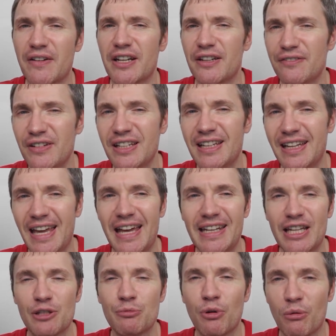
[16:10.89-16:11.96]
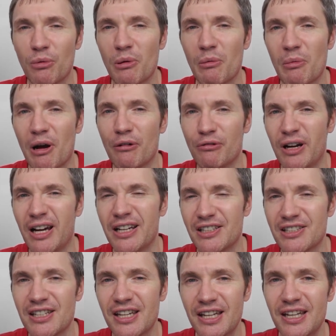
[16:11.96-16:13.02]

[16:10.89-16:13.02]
and I think again that's probably about right.